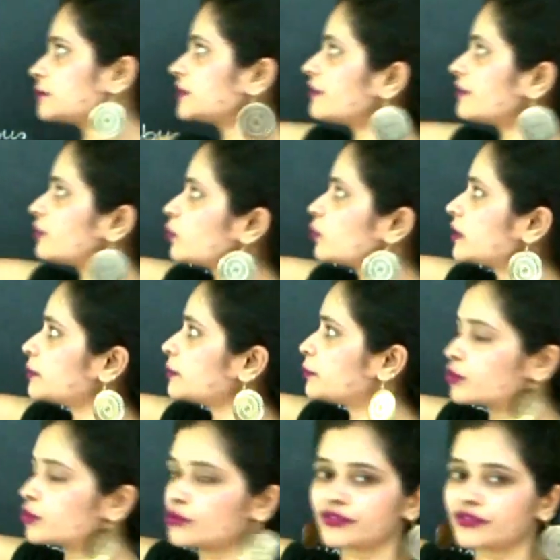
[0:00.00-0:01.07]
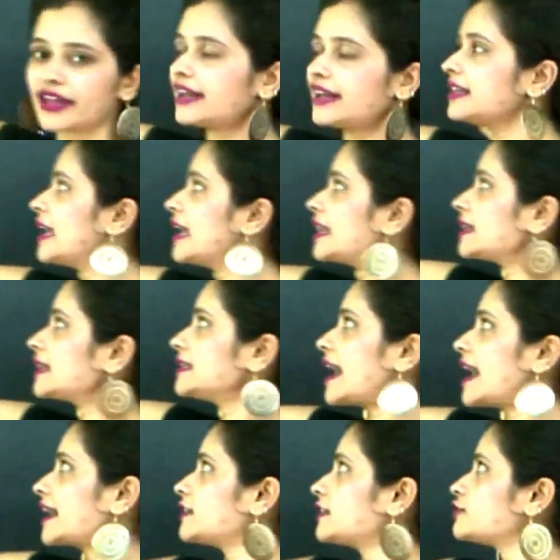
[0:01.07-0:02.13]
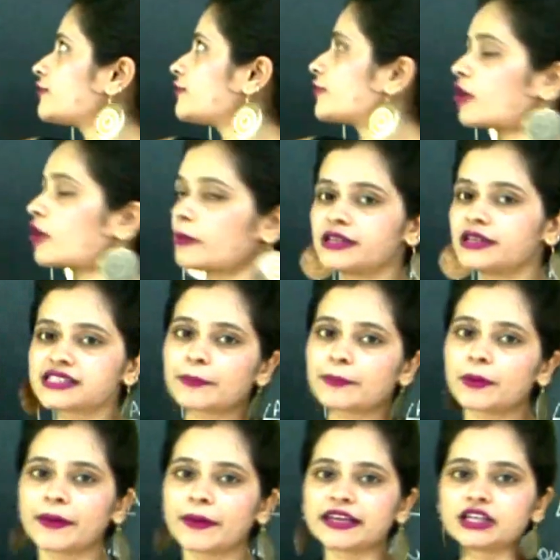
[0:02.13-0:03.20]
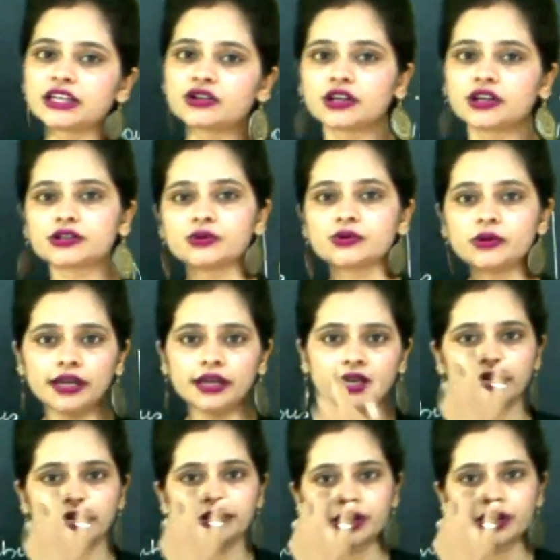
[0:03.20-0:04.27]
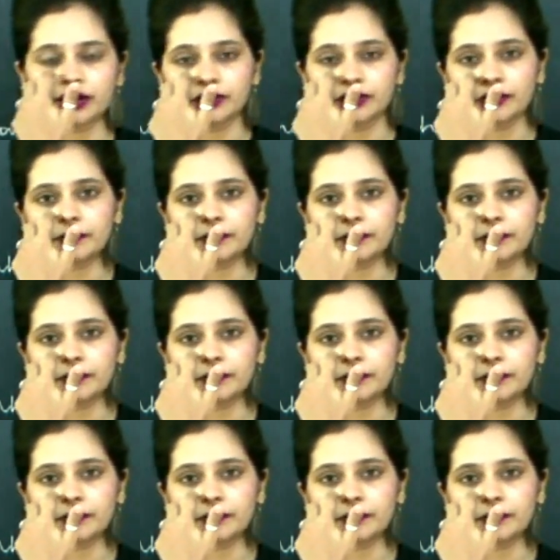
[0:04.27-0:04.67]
Therefore, we prove that the diagonals of a rhombus are perpendicular to each other.